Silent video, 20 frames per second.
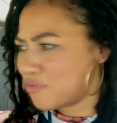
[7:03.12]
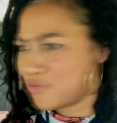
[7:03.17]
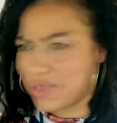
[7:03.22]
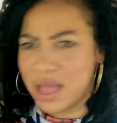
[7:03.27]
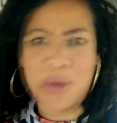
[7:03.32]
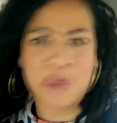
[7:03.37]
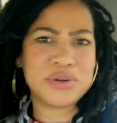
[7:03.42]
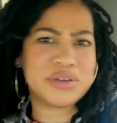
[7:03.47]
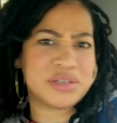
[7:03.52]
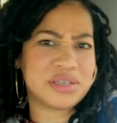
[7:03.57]

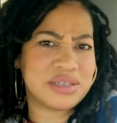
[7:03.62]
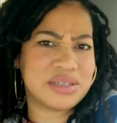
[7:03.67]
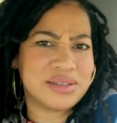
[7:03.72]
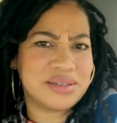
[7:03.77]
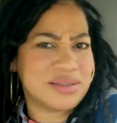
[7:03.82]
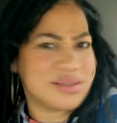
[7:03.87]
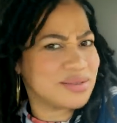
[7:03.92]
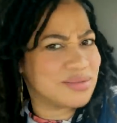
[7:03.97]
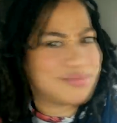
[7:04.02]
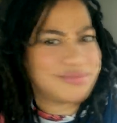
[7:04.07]
Flowers in
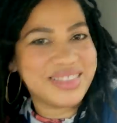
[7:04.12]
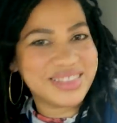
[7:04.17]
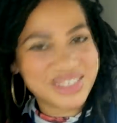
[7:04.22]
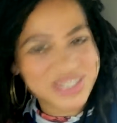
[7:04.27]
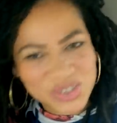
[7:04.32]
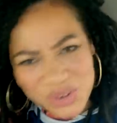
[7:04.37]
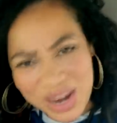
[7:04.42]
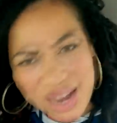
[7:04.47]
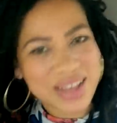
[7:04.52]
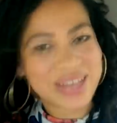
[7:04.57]
the
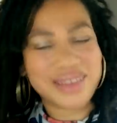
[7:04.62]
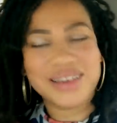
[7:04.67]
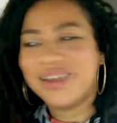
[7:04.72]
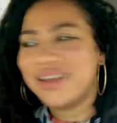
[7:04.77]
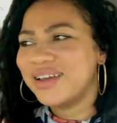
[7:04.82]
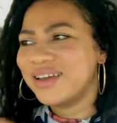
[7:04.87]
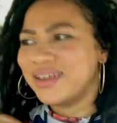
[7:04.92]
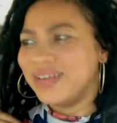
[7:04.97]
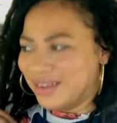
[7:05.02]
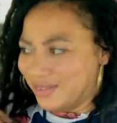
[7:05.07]
trunk
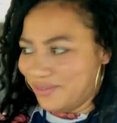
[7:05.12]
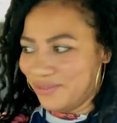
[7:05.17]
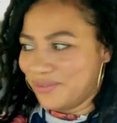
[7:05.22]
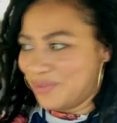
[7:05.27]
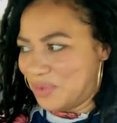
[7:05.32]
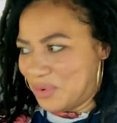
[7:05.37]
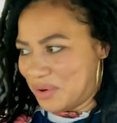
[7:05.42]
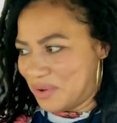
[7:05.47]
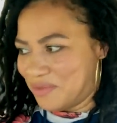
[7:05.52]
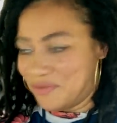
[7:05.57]

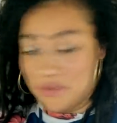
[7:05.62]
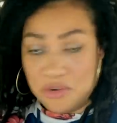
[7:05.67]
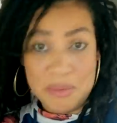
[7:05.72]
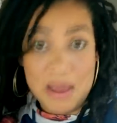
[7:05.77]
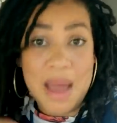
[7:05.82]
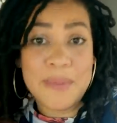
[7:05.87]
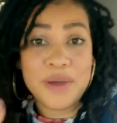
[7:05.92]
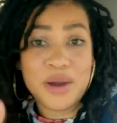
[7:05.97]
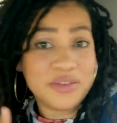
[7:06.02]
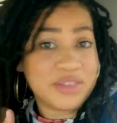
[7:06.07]
for
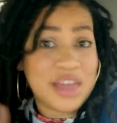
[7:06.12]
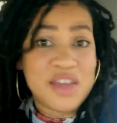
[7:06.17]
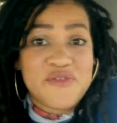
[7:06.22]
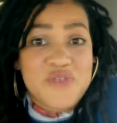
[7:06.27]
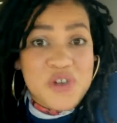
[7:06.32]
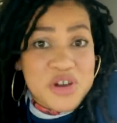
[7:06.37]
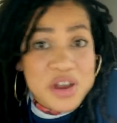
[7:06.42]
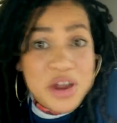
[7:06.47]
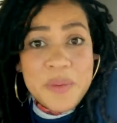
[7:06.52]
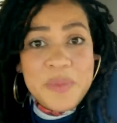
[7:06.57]
my birthday,
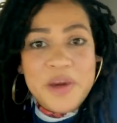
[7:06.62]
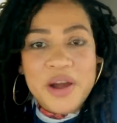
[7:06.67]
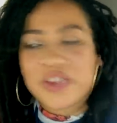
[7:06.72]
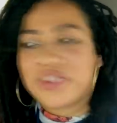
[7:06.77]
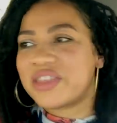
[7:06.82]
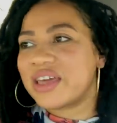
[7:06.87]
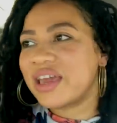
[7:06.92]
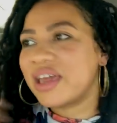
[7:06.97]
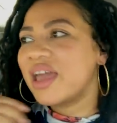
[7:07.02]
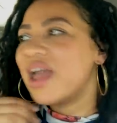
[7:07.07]
for your
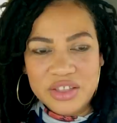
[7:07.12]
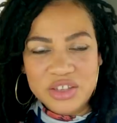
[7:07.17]
birthday.